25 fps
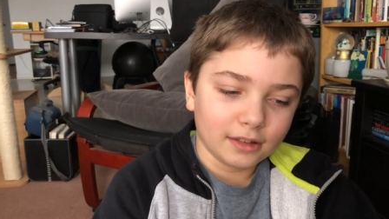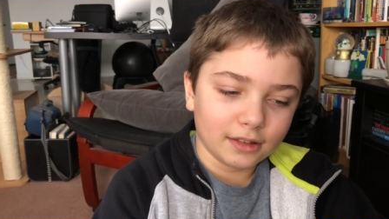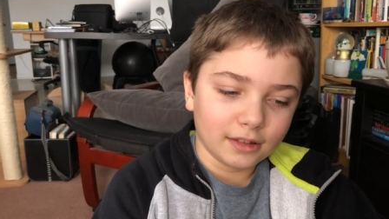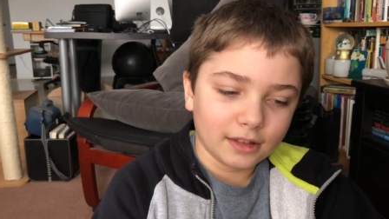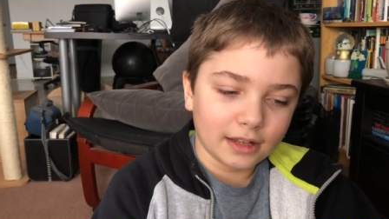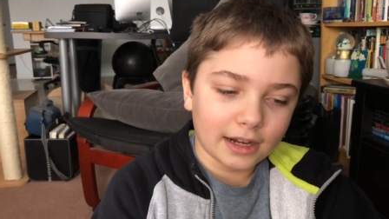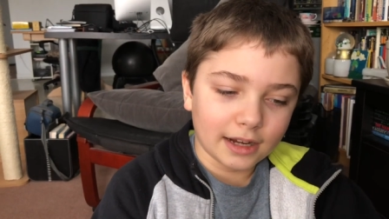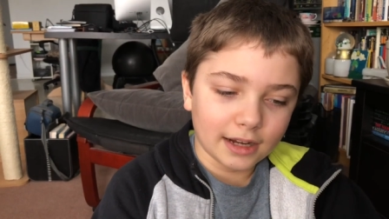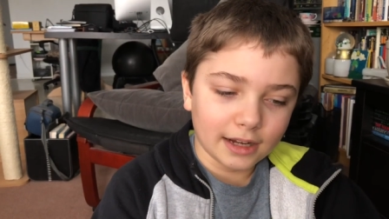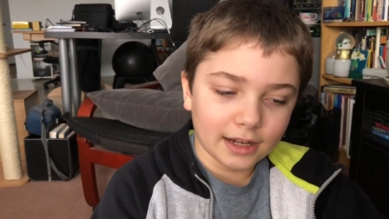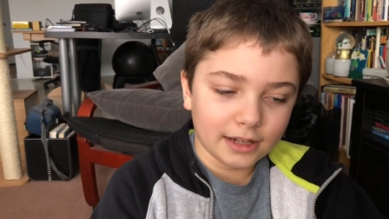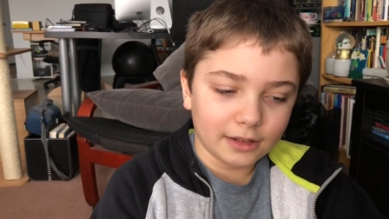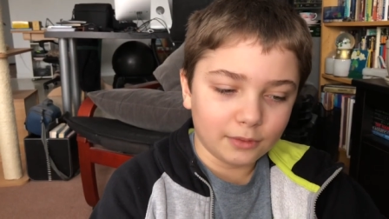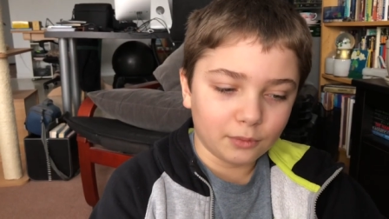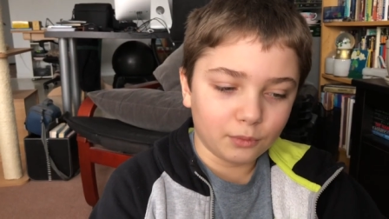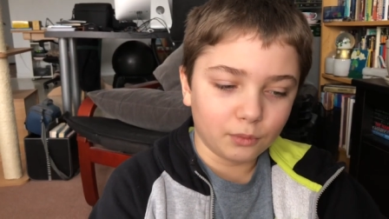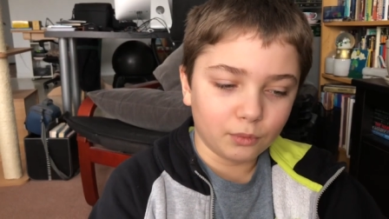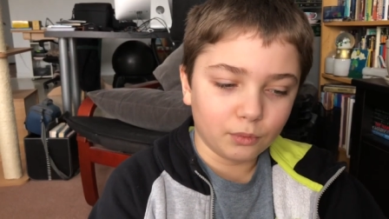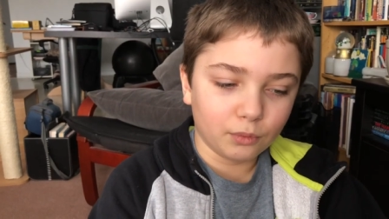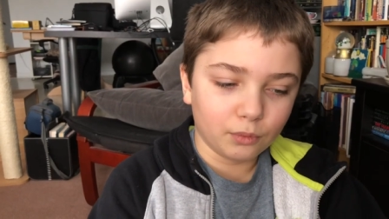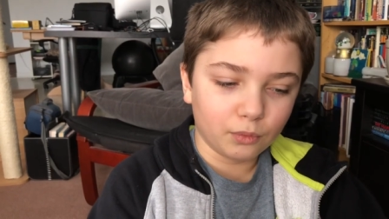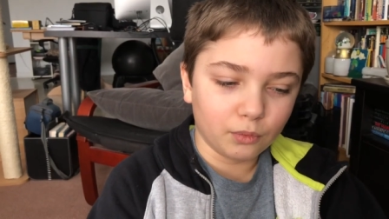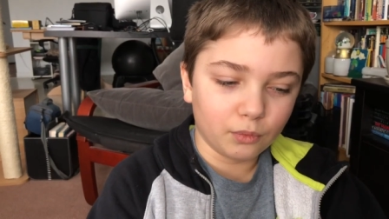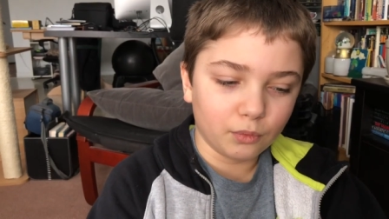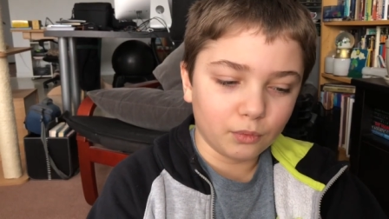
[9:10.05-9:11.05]
I
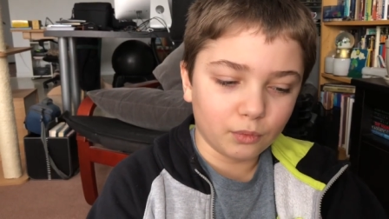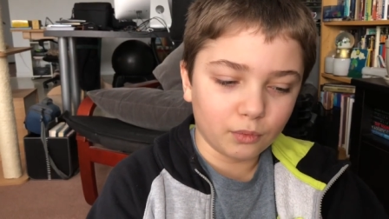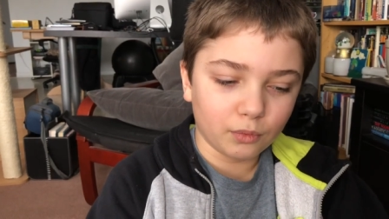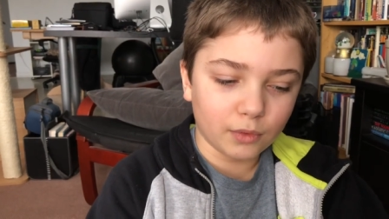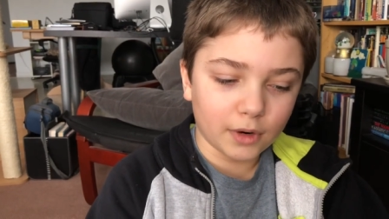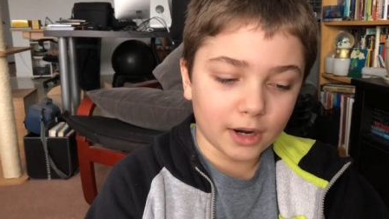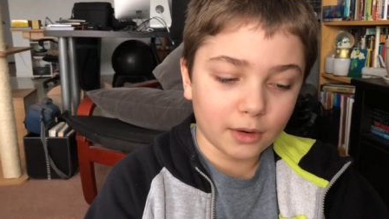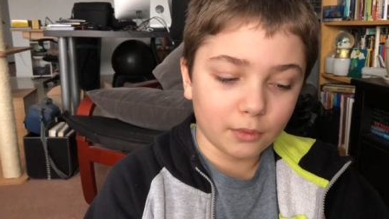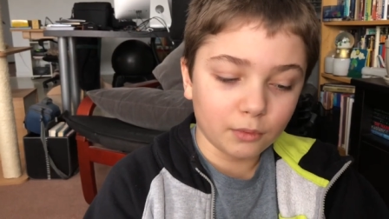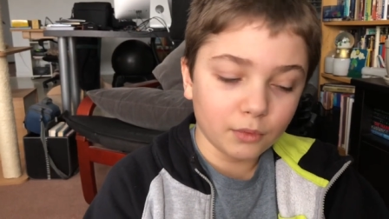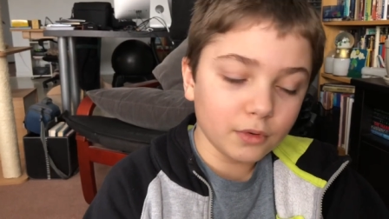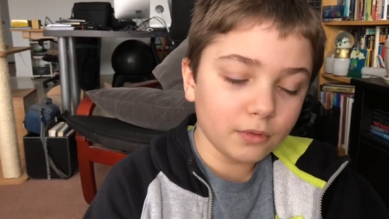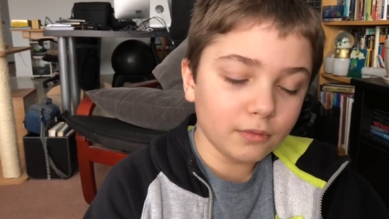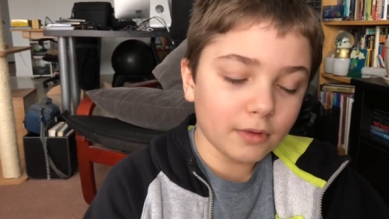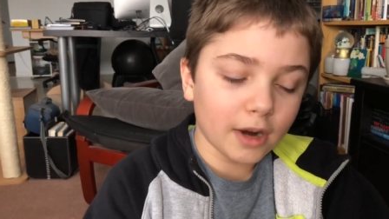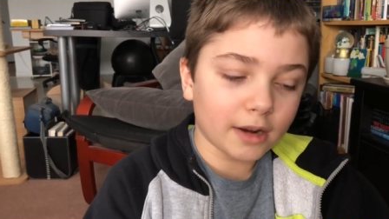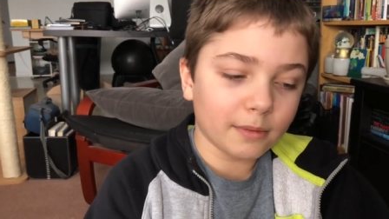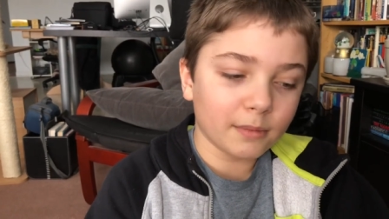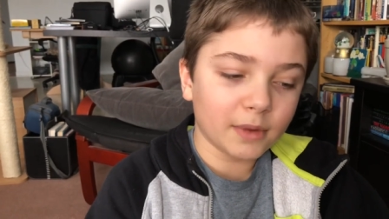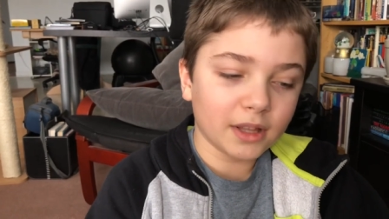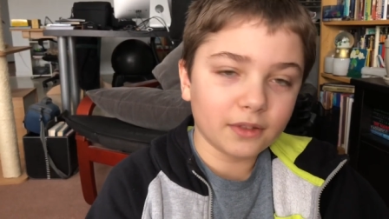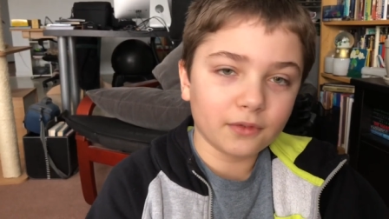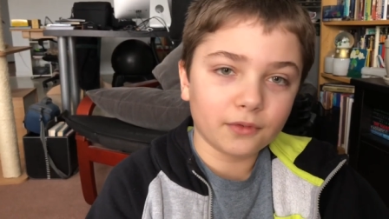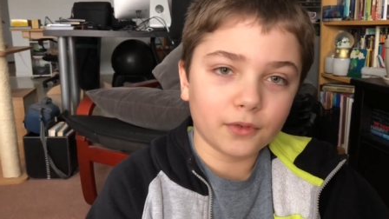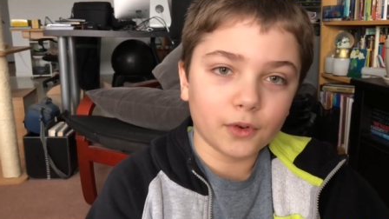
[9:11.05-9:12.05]
would
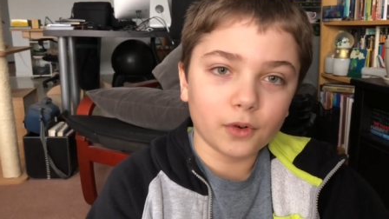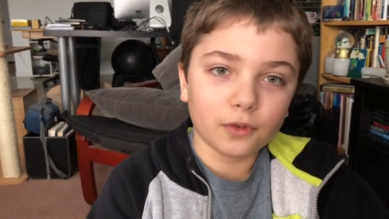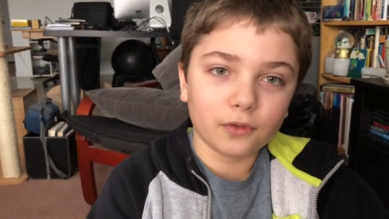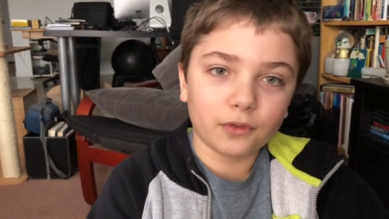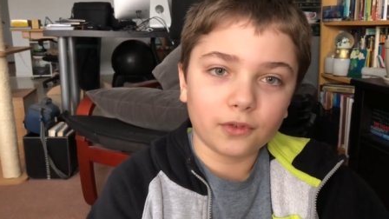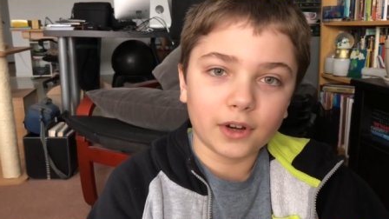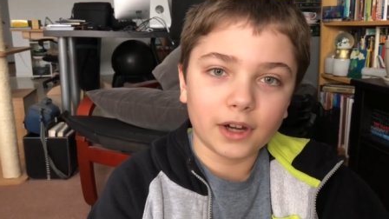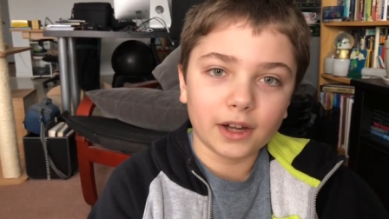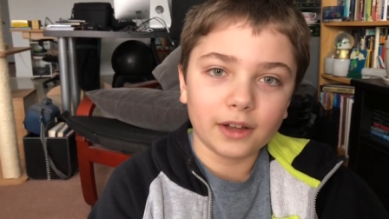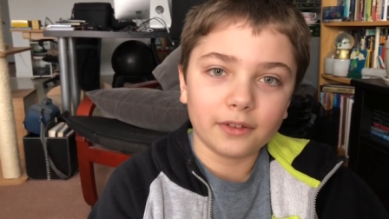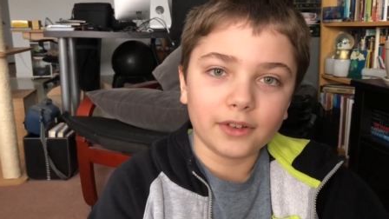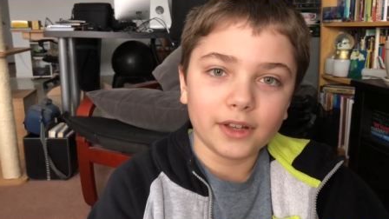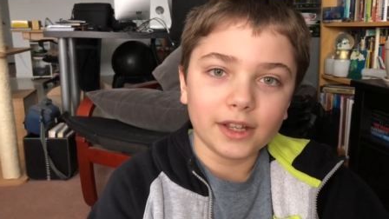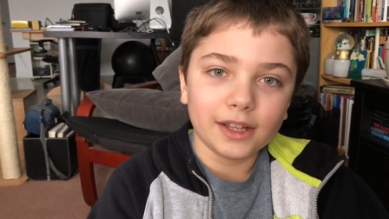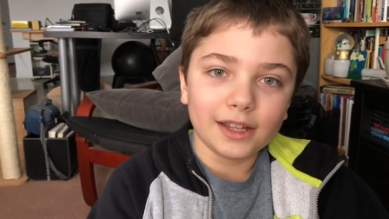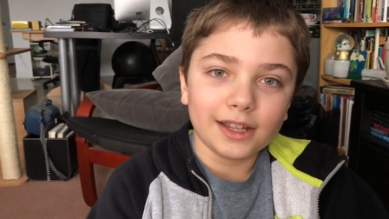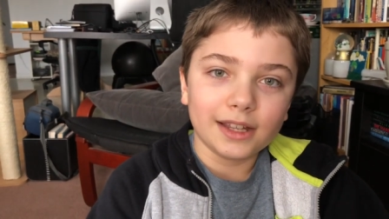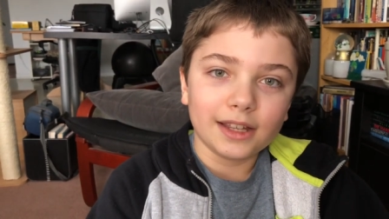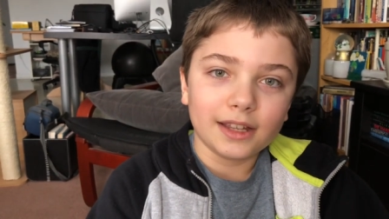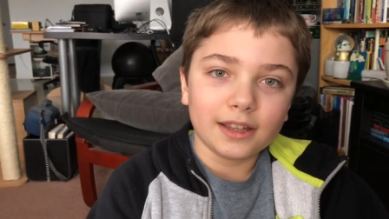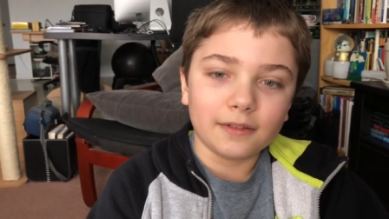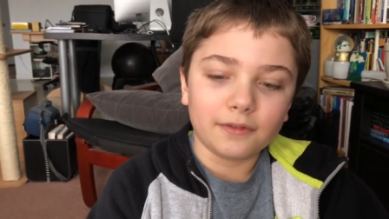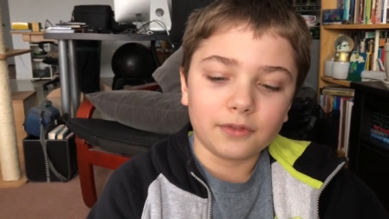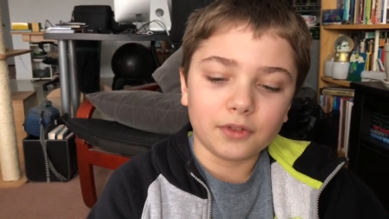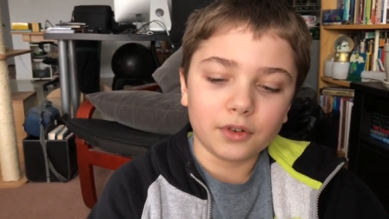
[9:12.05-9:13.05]
recommend the Valk 5
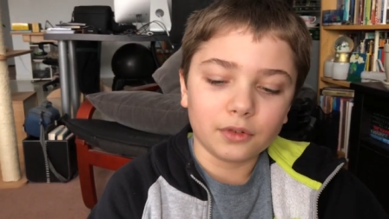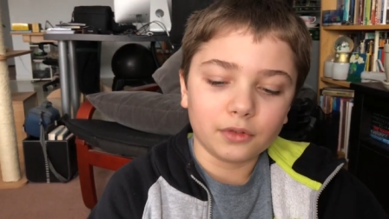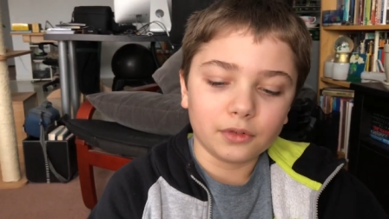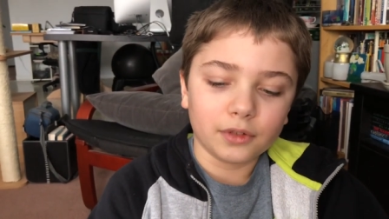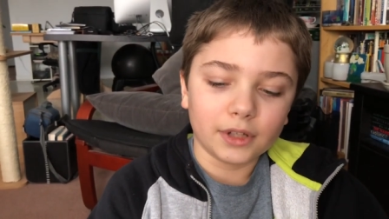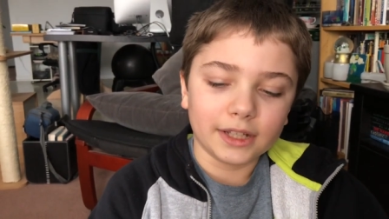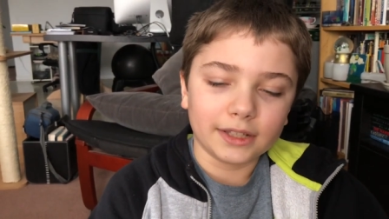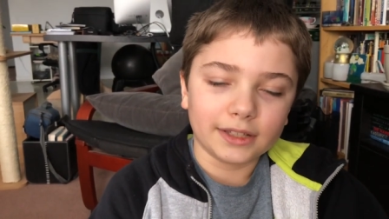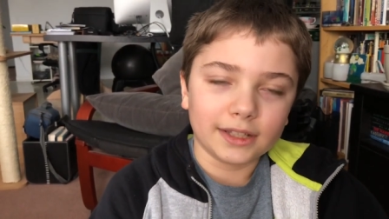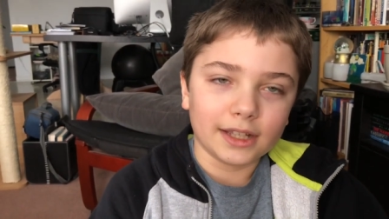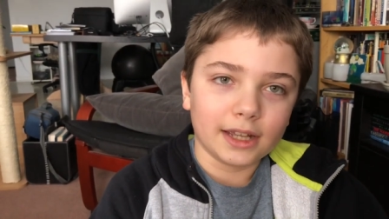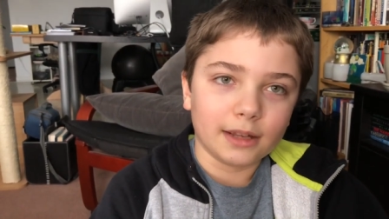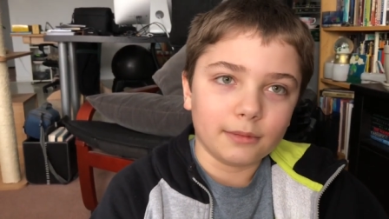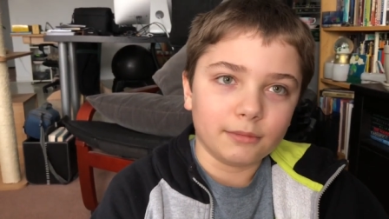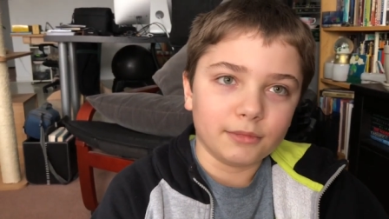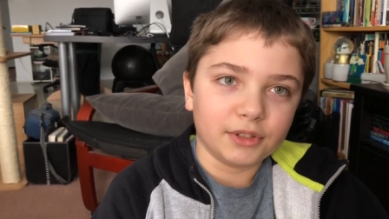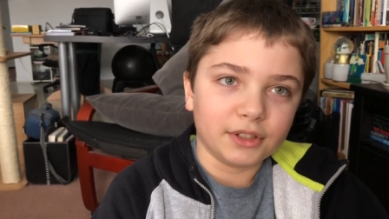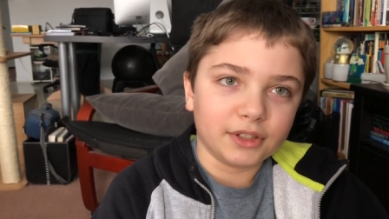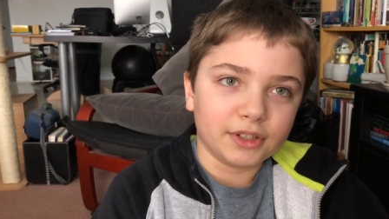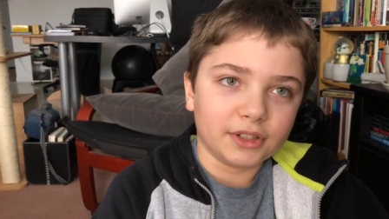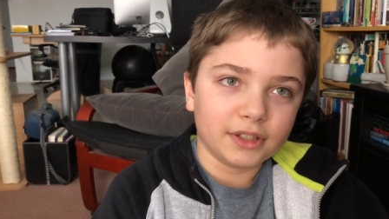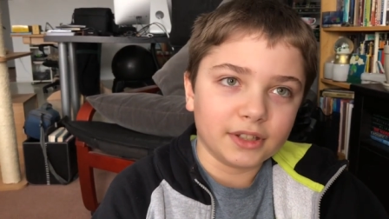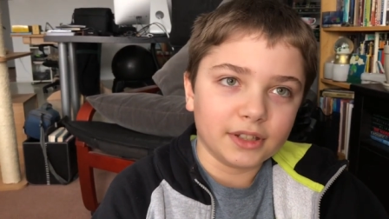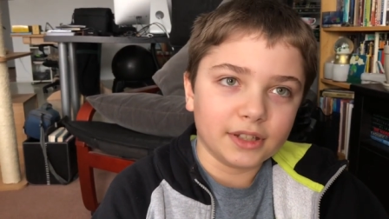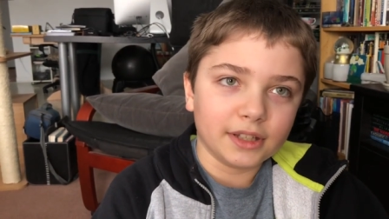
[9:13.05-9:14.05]
if you don't like the
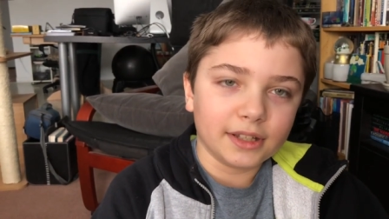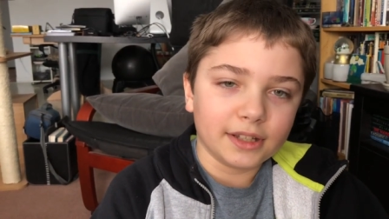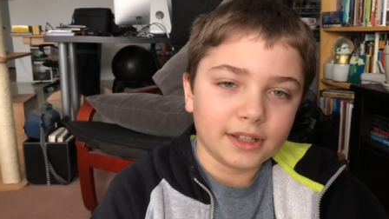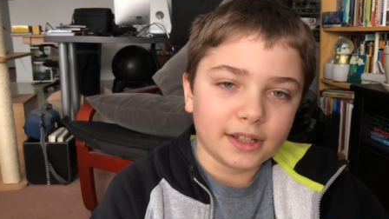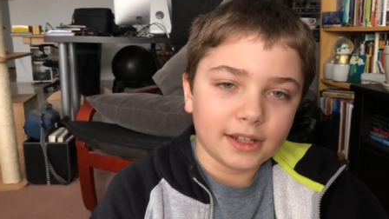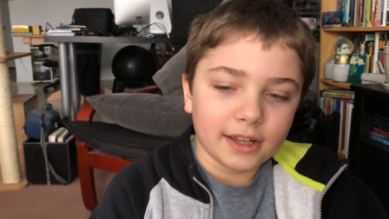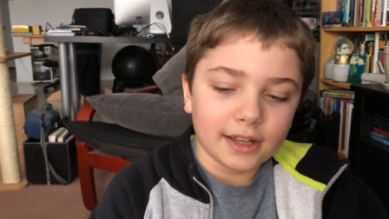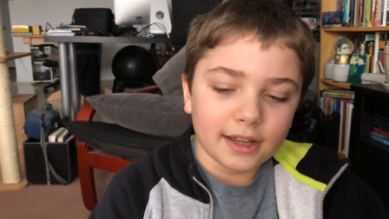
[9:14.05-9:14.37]
MGC.